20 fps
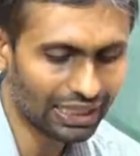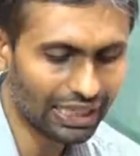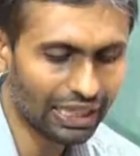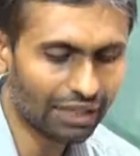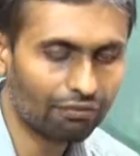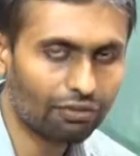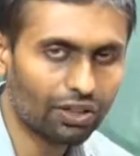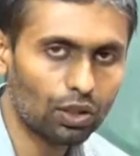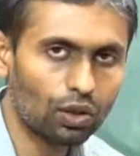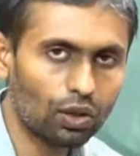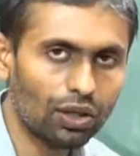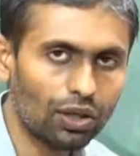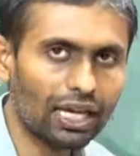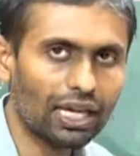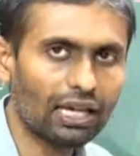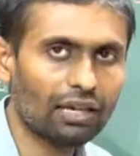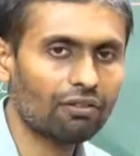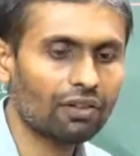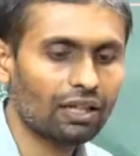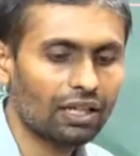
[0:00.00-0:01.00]
Earlier we
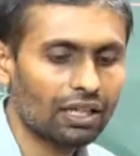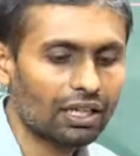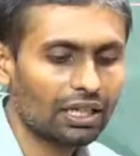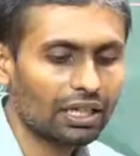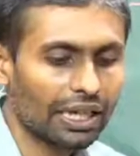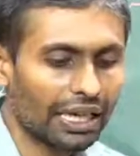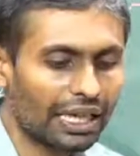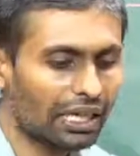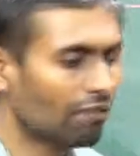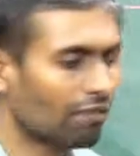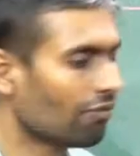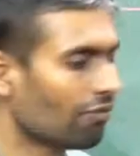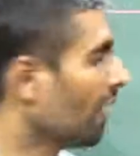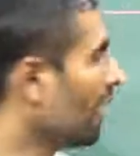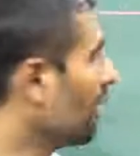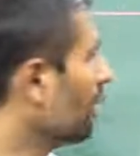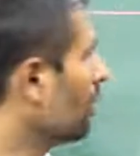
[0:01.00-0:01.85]
don't have any